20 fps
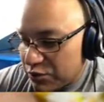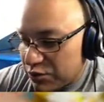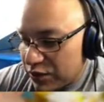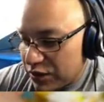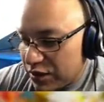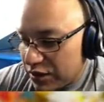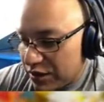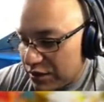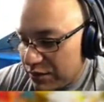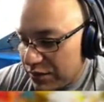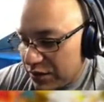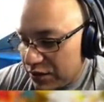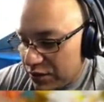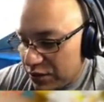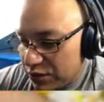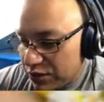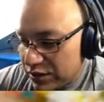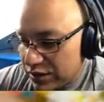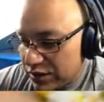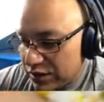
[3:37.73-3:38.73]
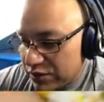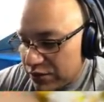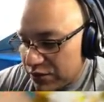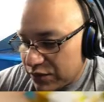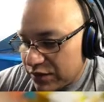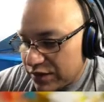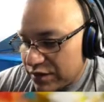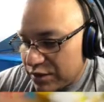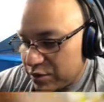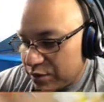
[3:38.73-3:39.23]
we're going to be using this for
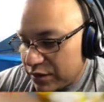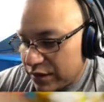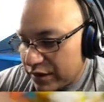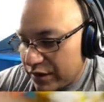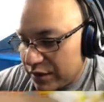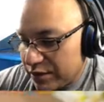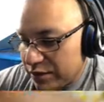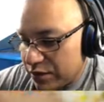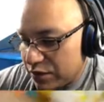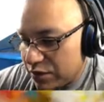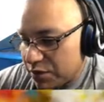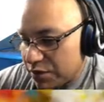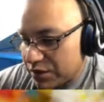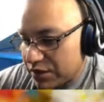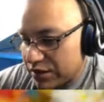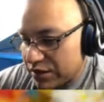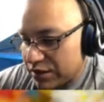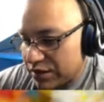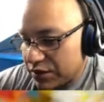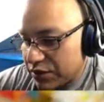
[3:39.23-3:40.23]
display purposes.